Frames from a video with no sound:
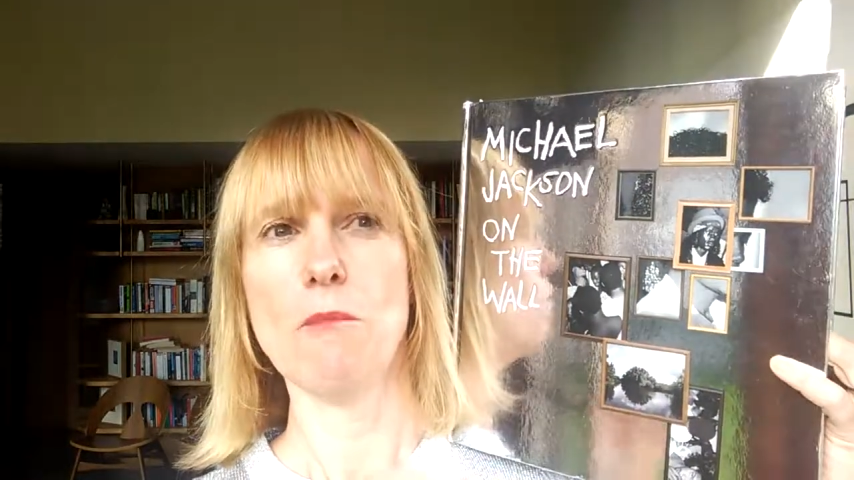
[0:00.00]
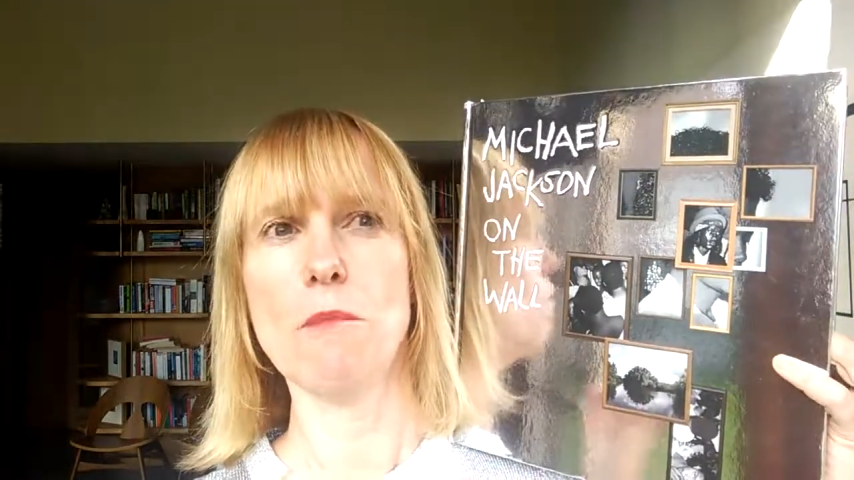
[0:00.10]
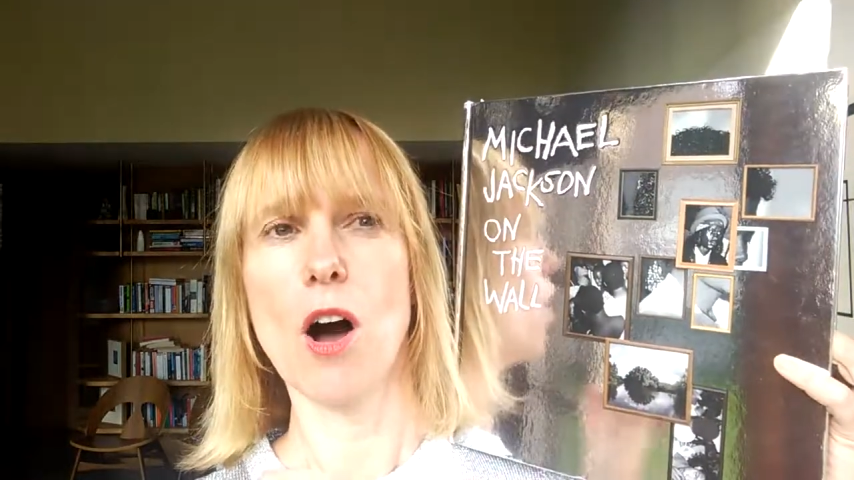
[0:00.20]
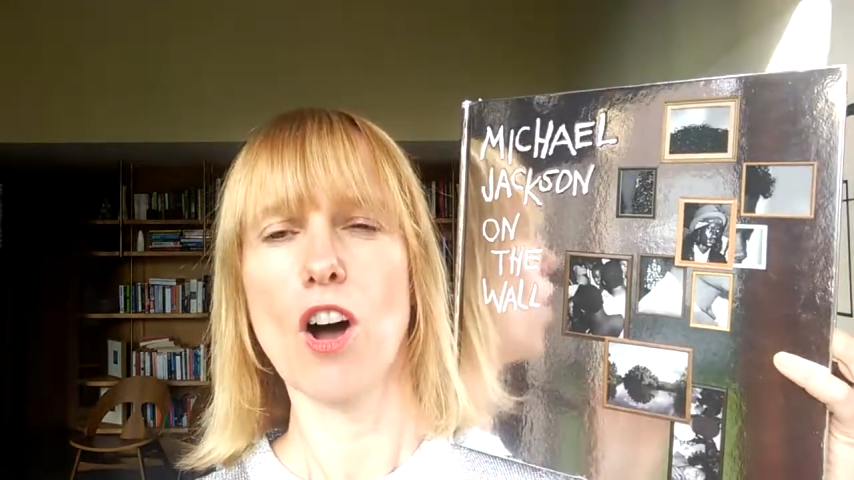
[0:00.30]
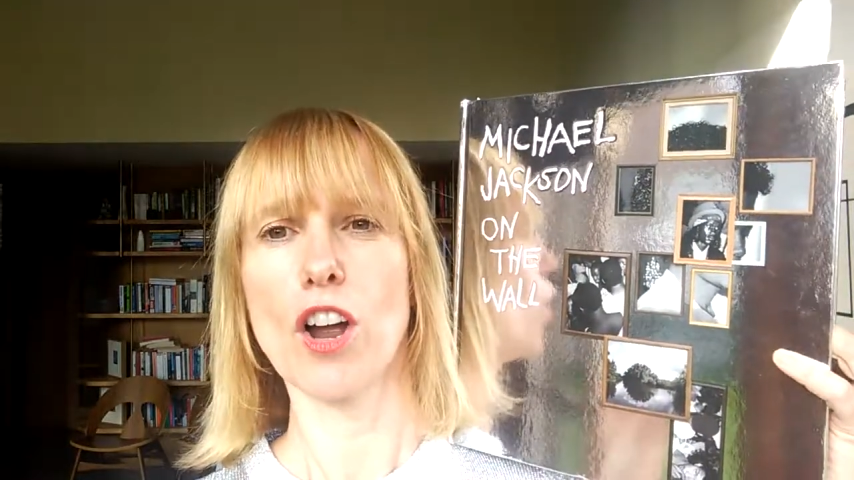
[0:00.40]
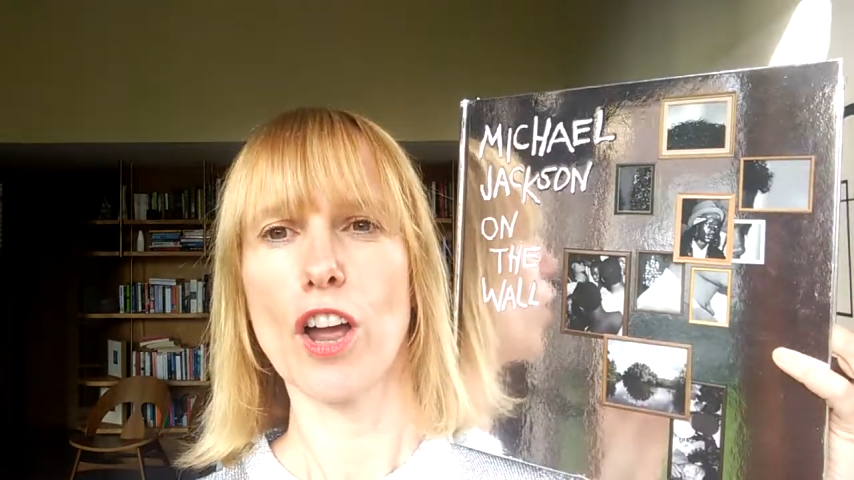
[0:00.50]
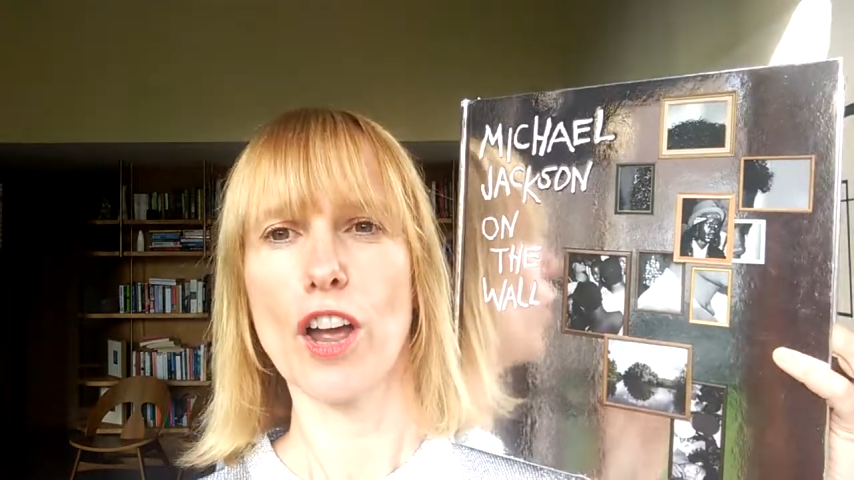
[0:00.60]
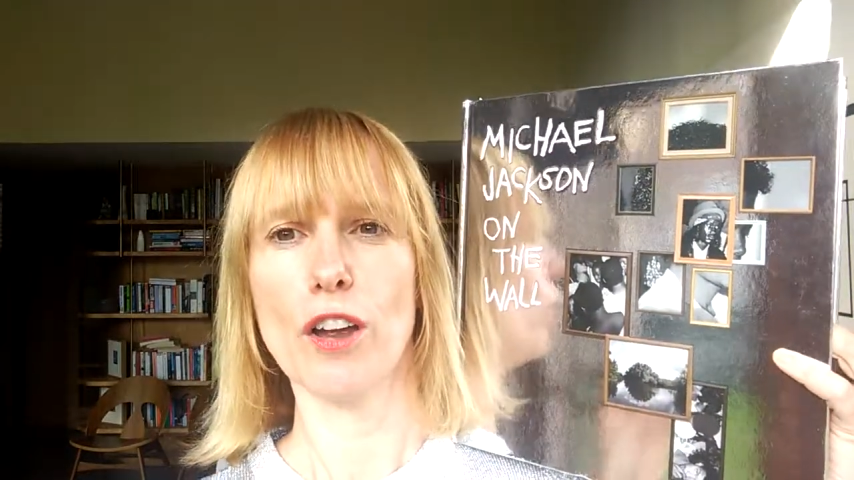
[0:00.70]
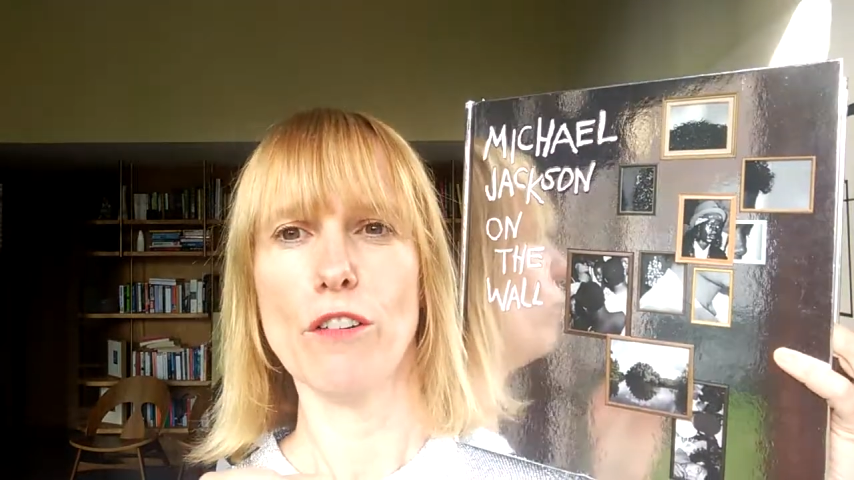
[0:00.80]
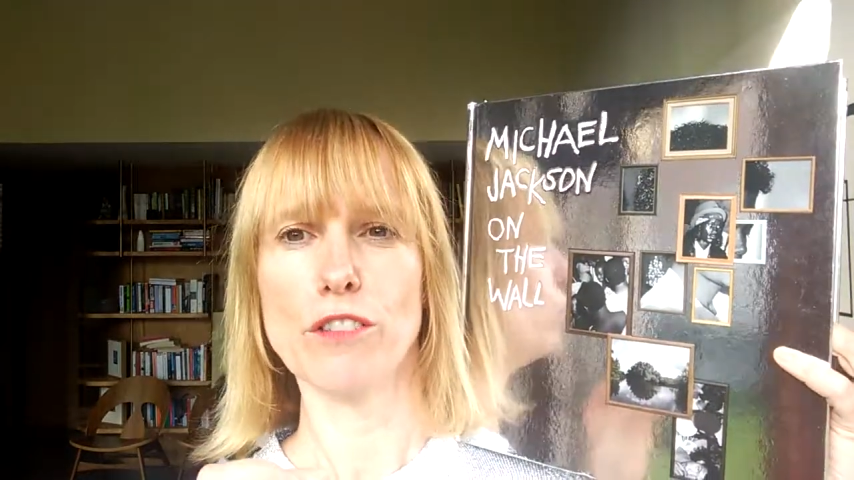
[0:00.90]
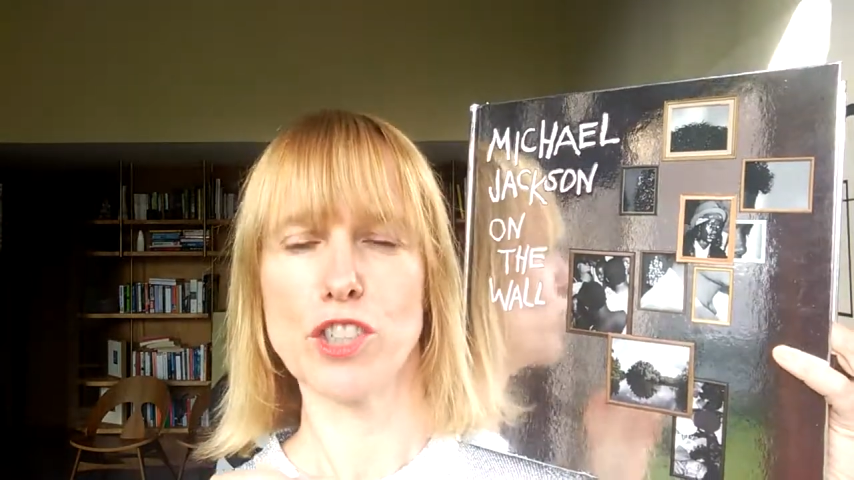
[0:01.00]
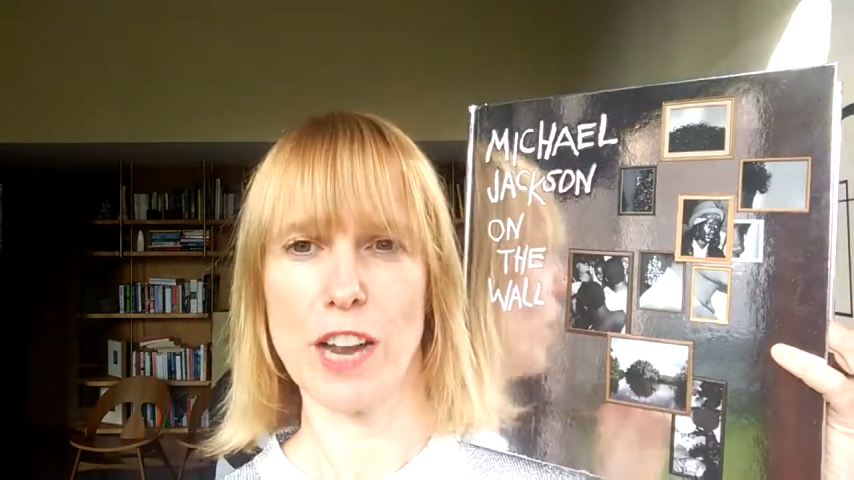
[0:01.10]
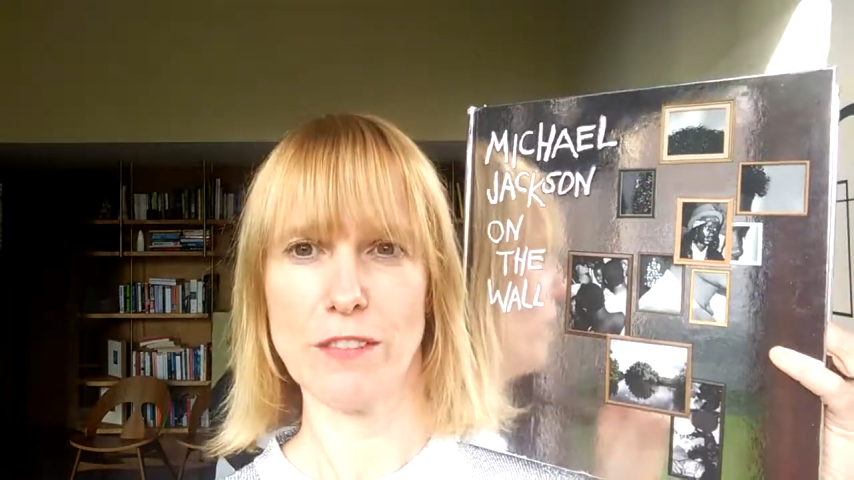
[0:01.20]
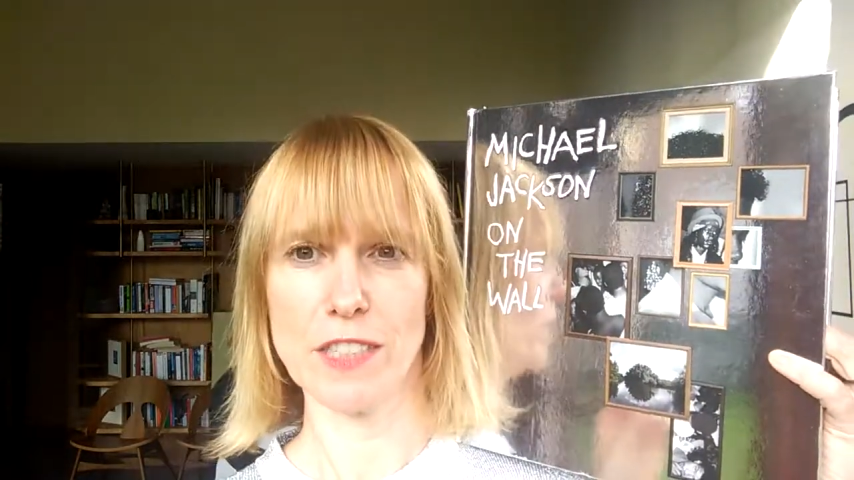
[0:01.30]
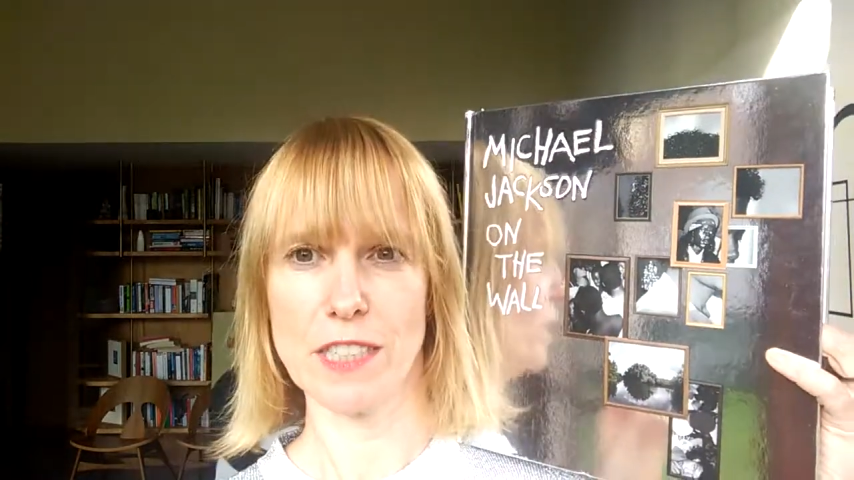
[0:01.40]
Margot
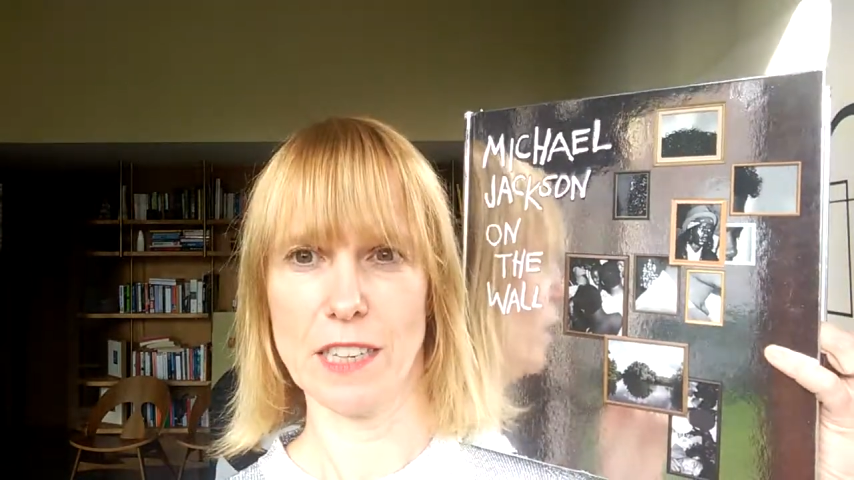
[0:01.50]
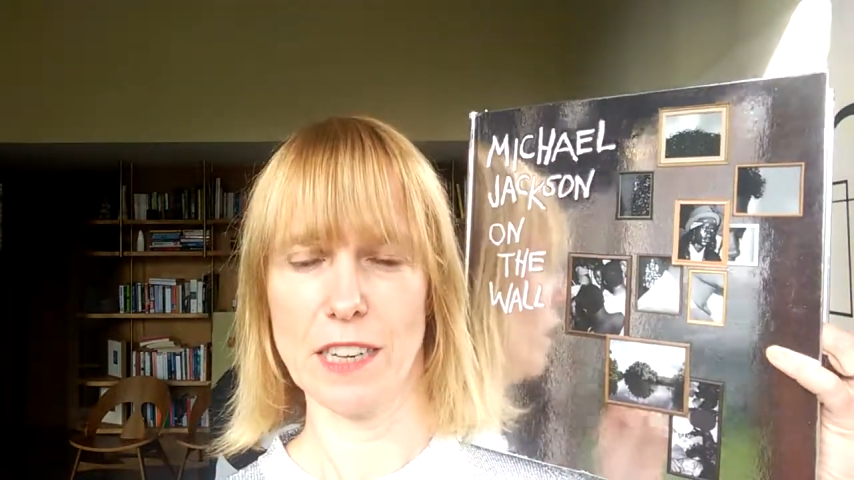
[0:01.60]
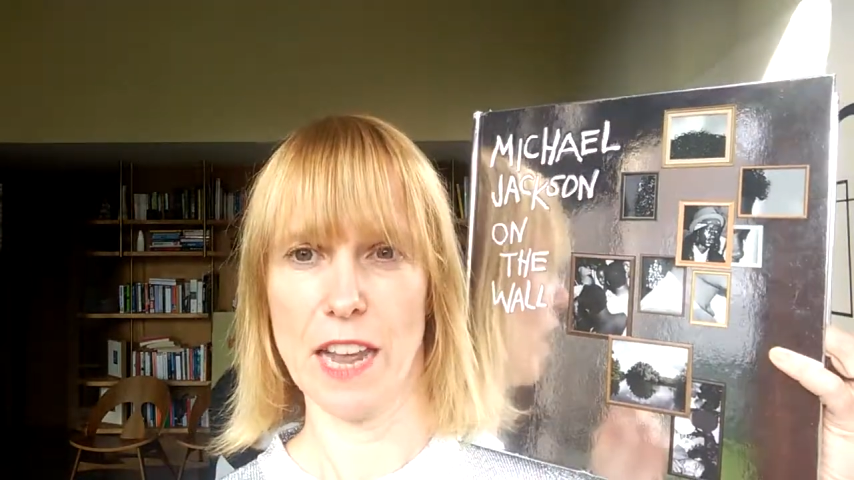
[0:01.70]
Jefferson